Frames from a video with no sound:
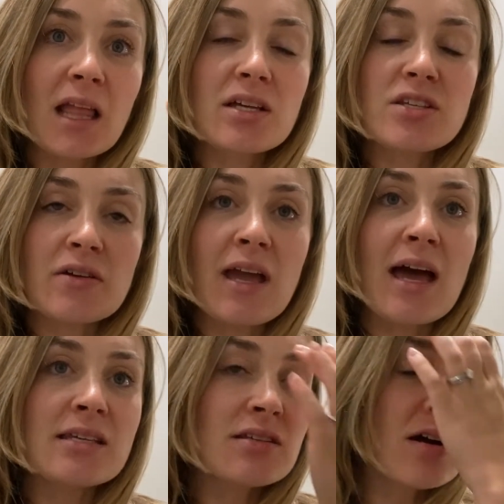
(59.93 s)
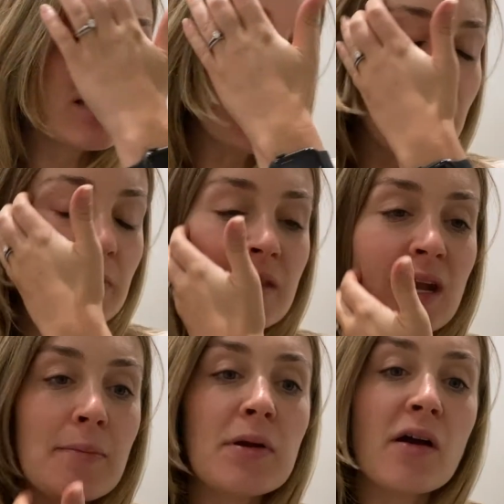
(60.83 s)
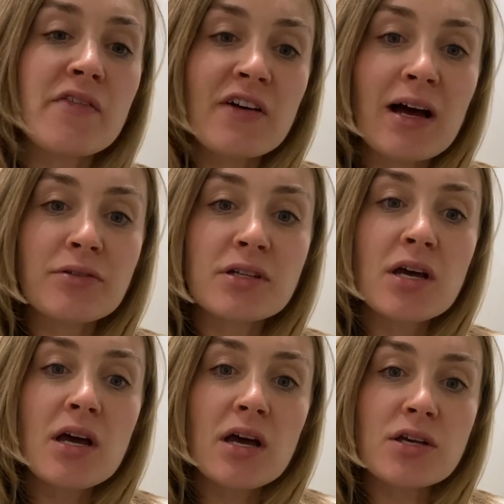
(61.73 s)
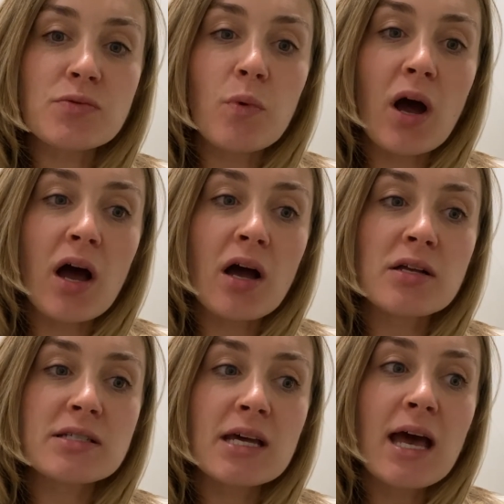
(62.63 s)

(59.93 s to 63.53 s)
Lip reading: So yeah, sizing up in the nappy I found has worked,